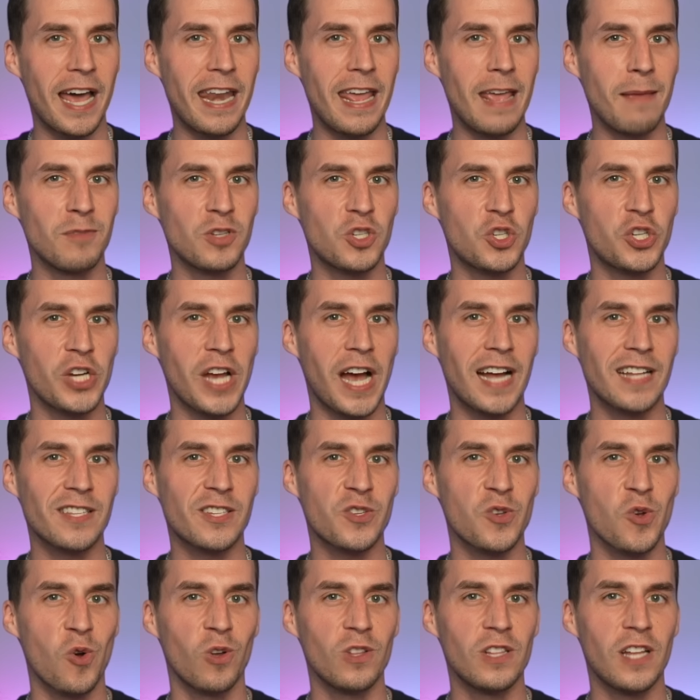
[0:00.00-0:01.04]
name is John
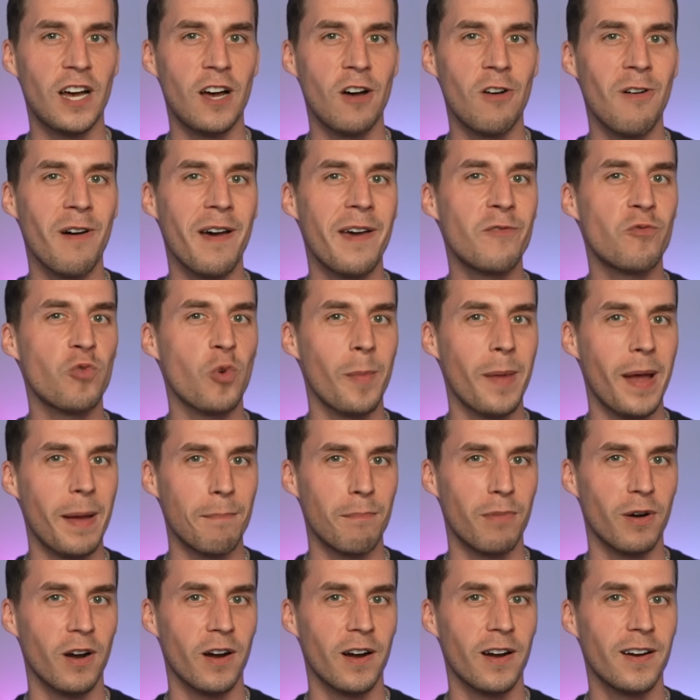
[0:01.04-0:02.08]
Solo, and
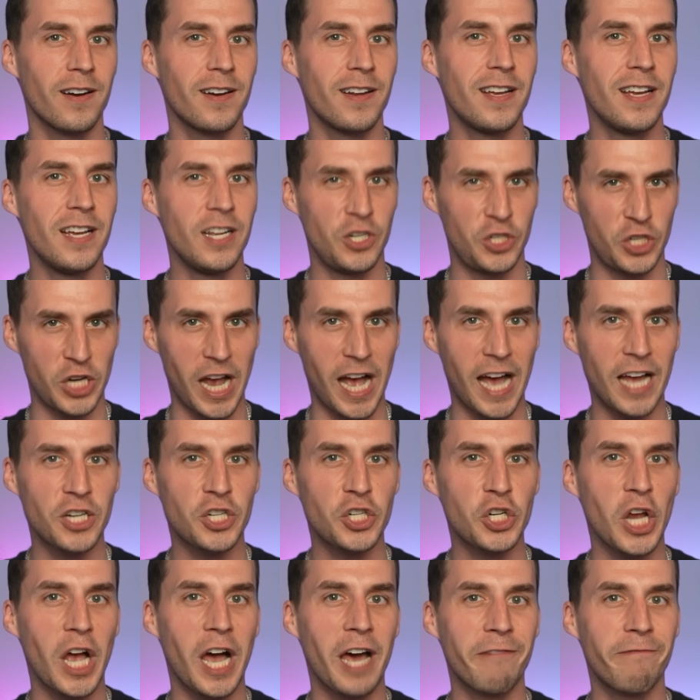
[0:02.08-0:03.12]
remember, John
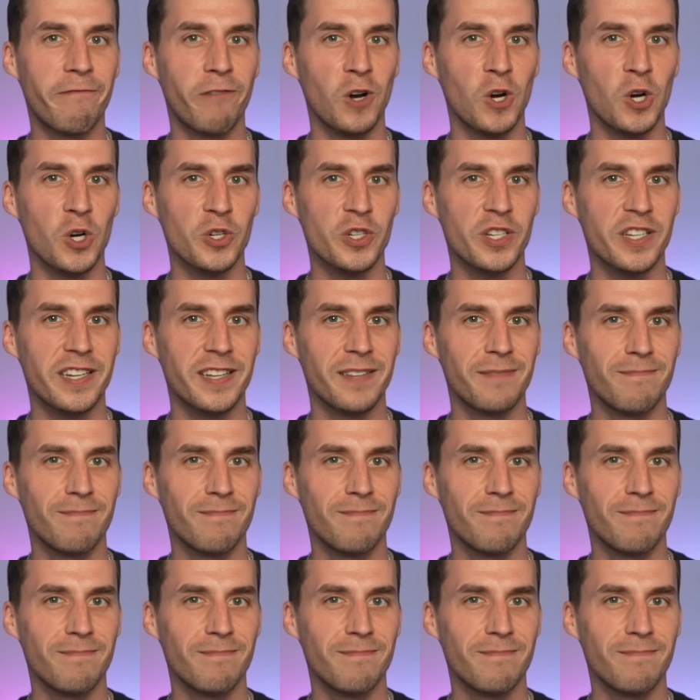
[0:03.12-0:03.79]
shot first.